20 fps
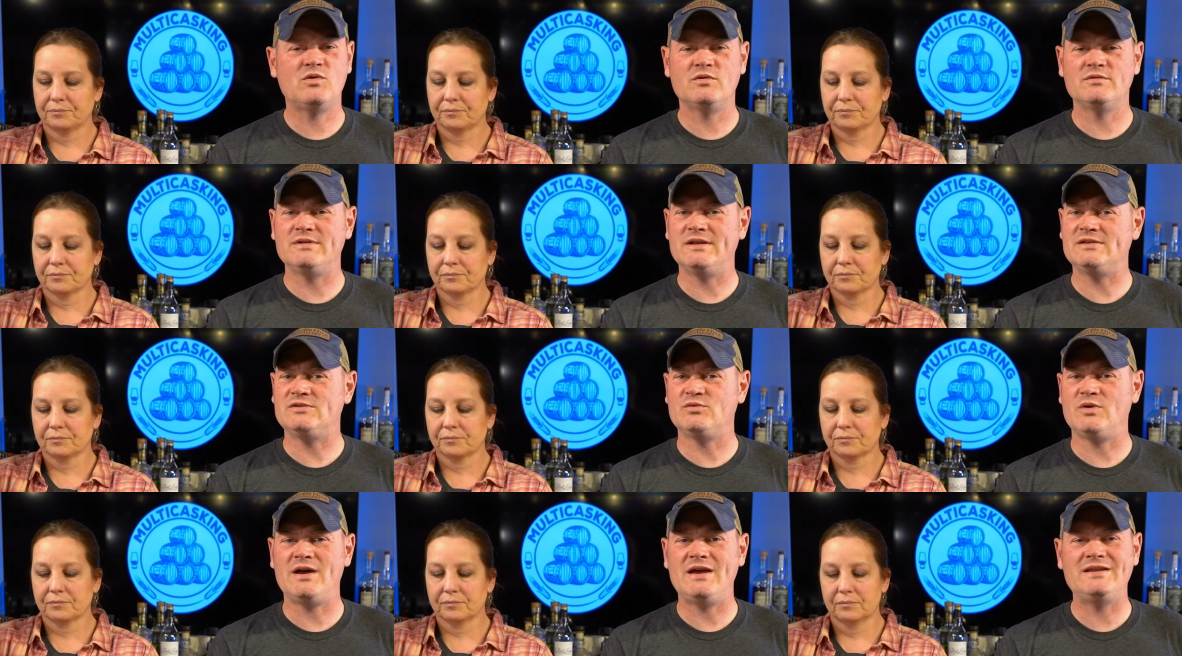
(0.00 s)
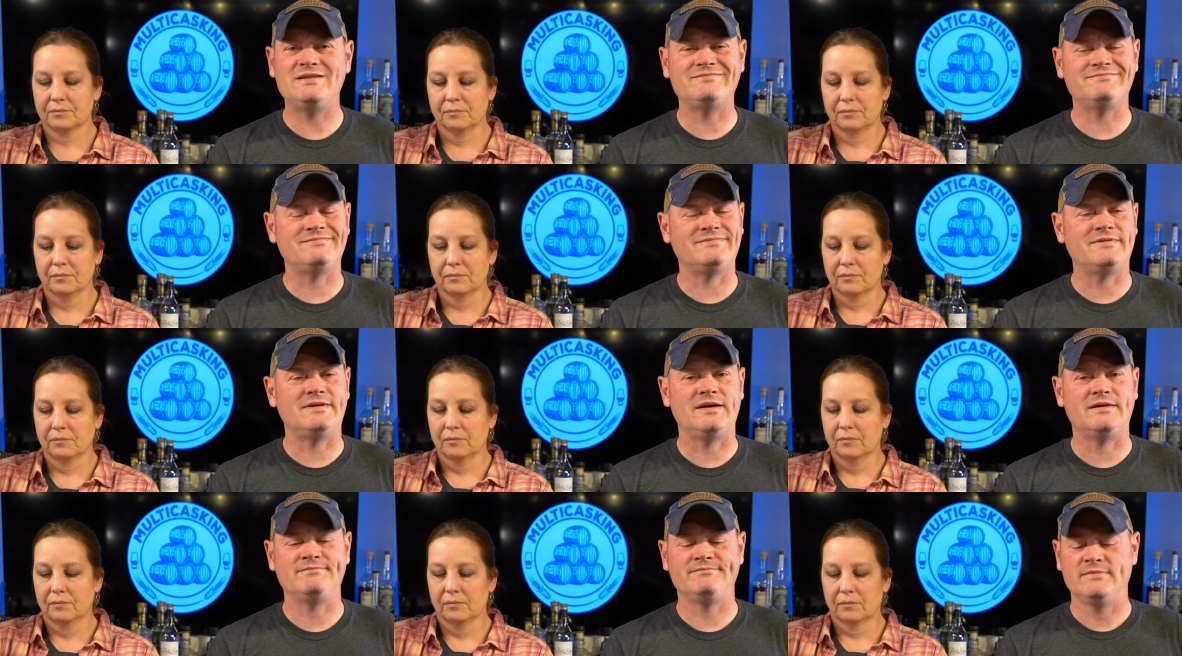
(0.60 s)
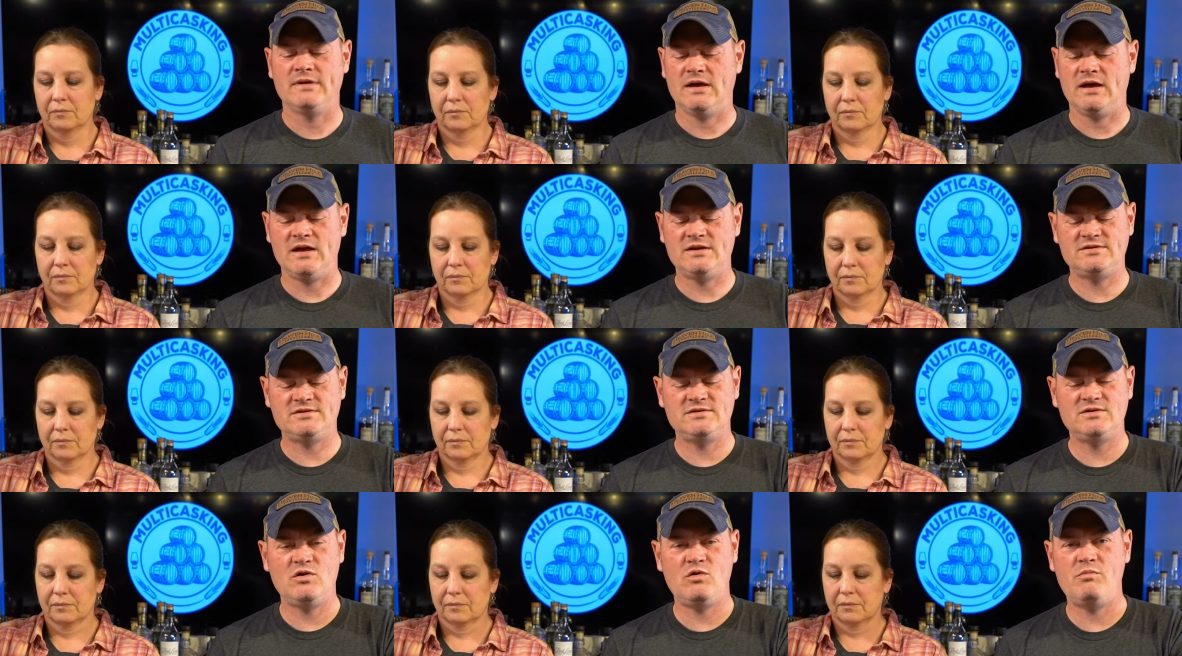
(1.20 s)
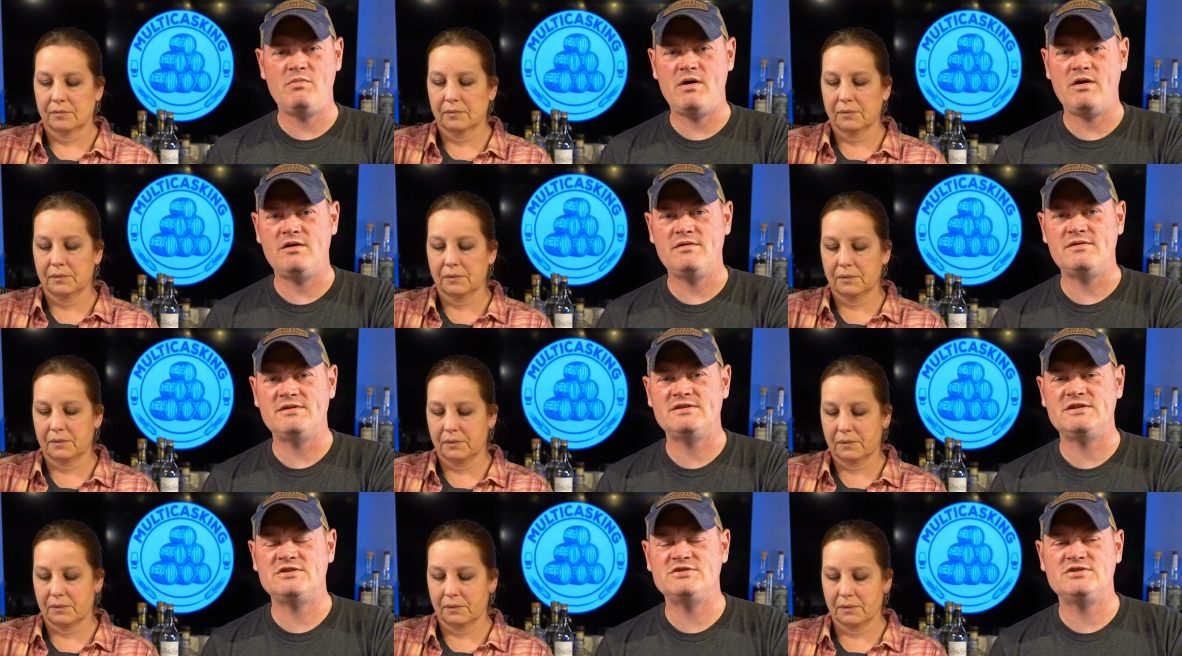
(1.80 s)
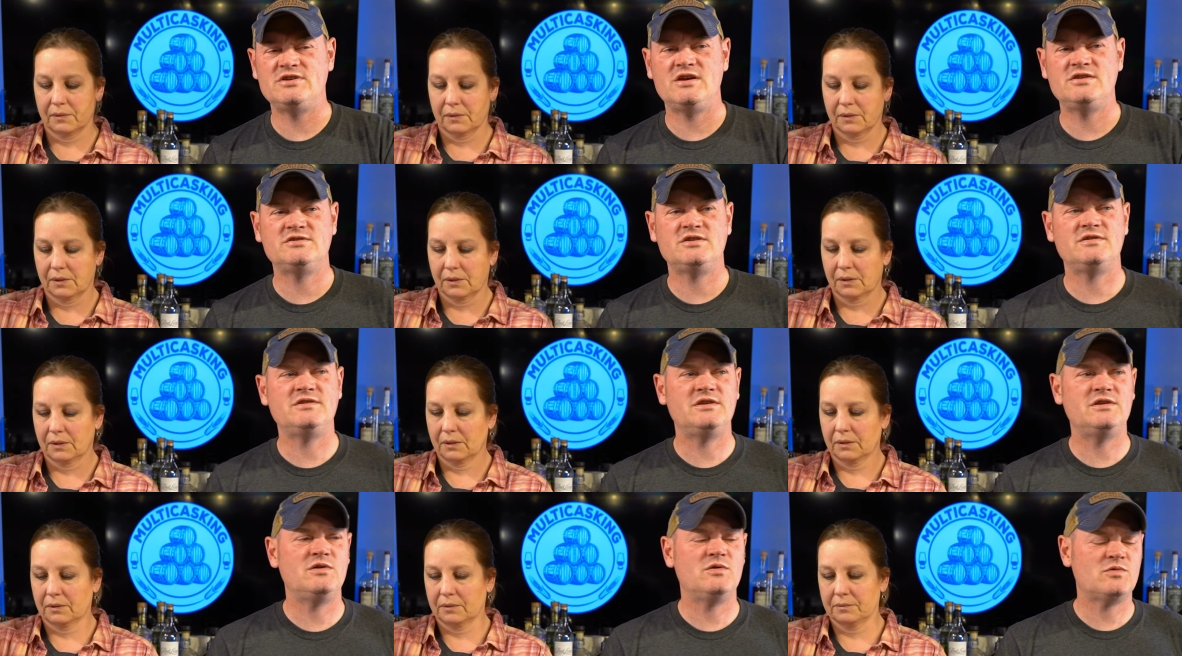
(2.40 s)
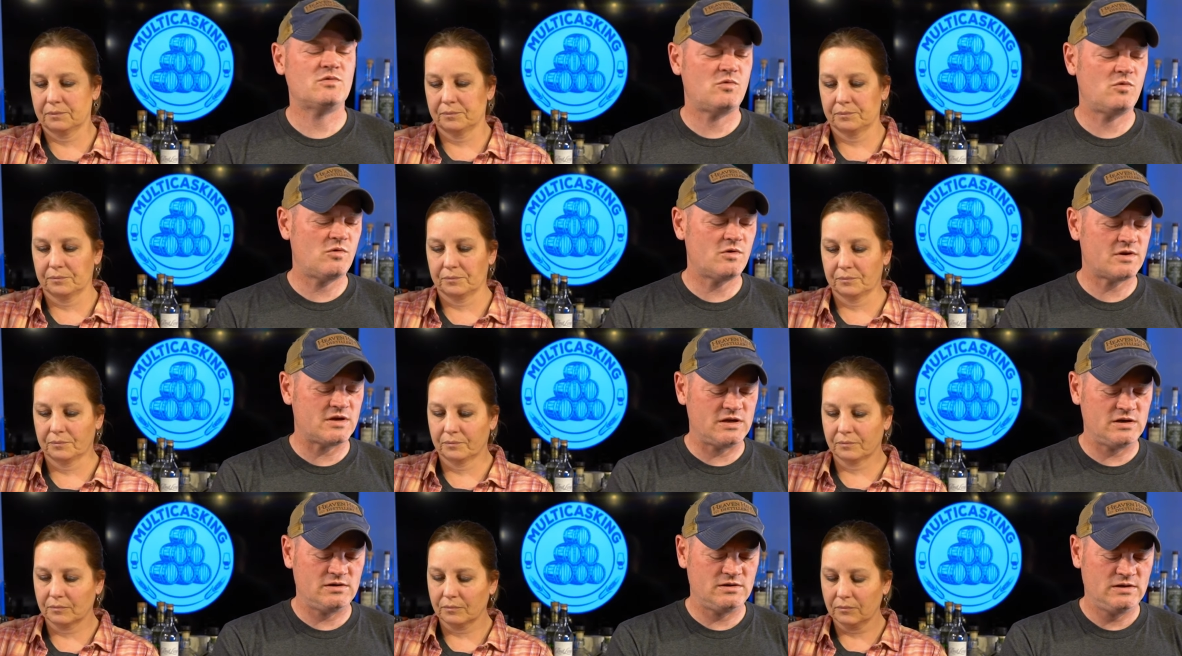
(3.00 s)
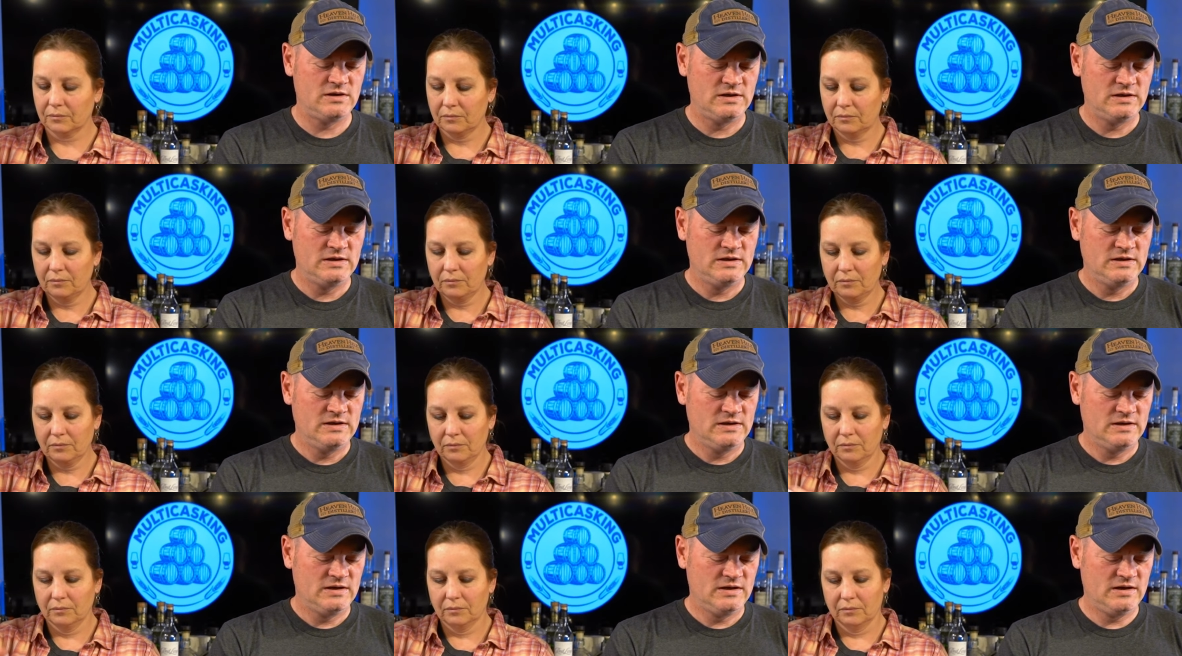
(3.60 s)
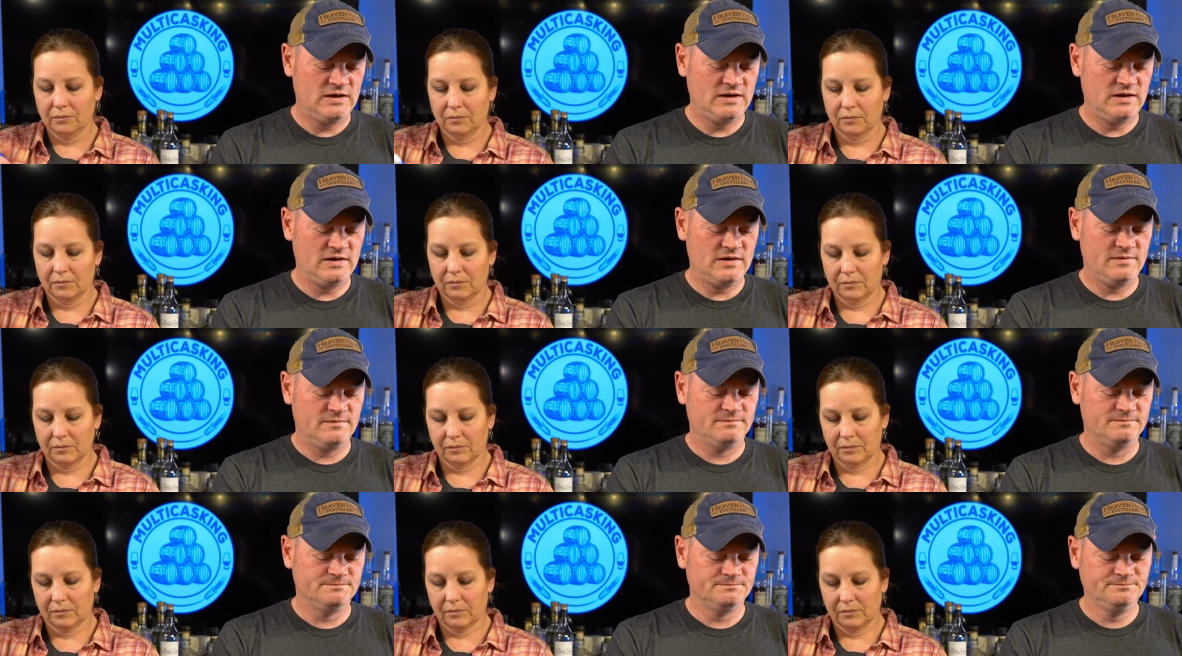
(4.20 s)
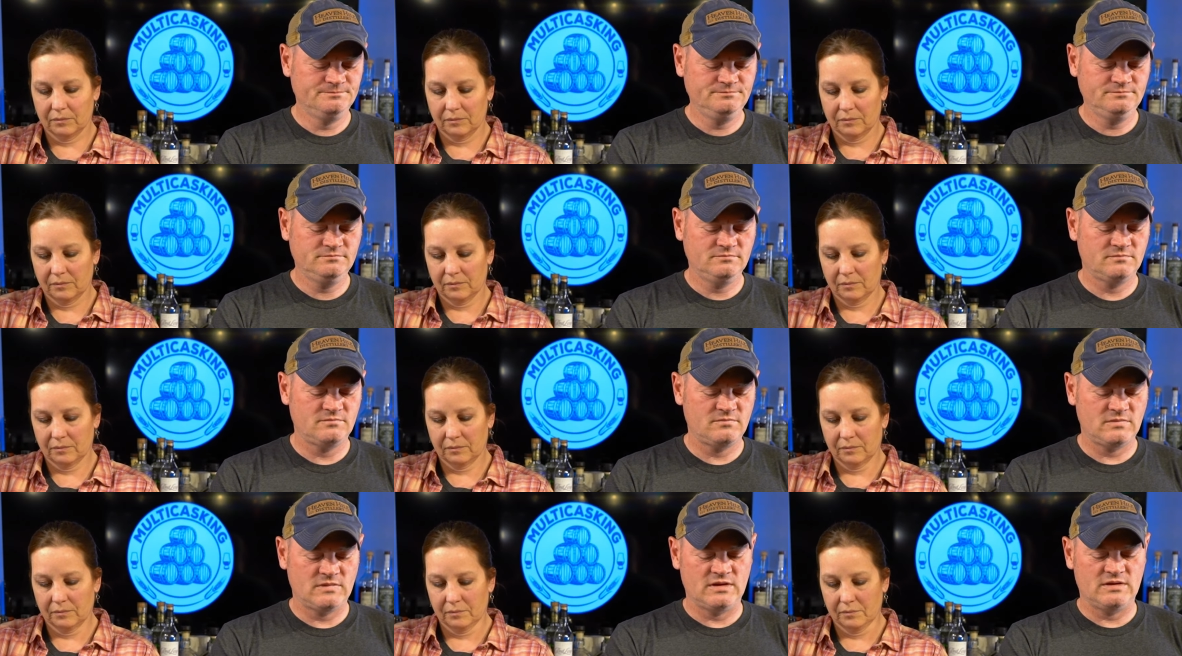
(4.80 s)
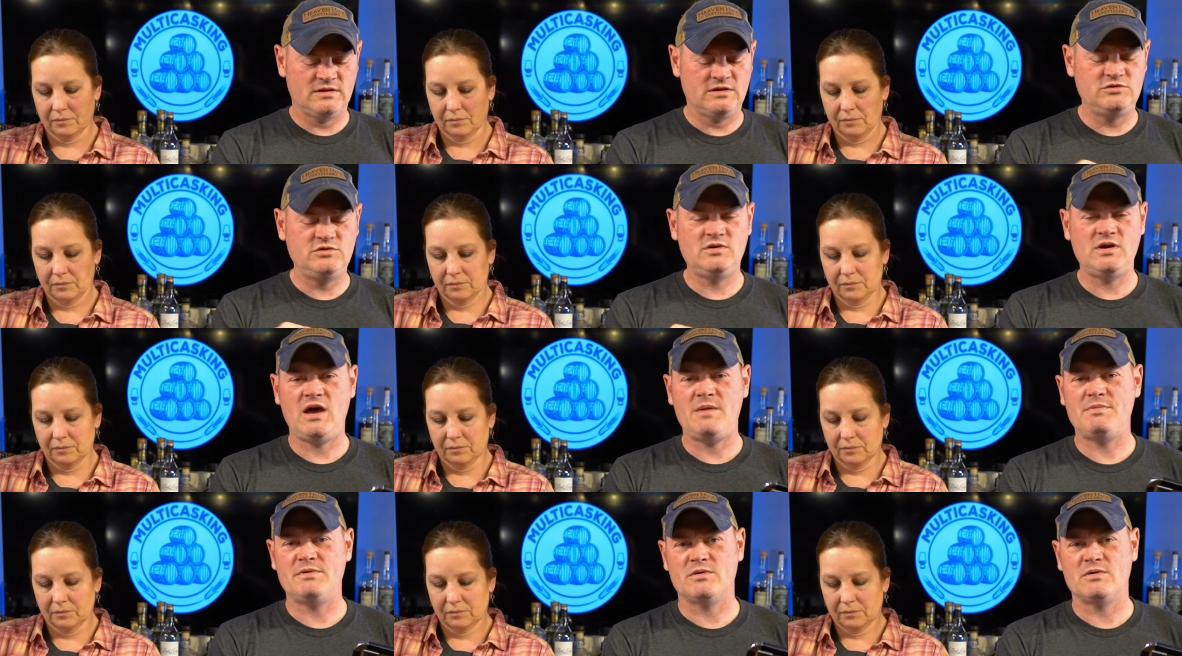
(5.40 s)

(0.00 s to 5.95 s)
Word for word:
Speaker 1: That's why I, I should know better than a judge on uncorking. Um, did you happen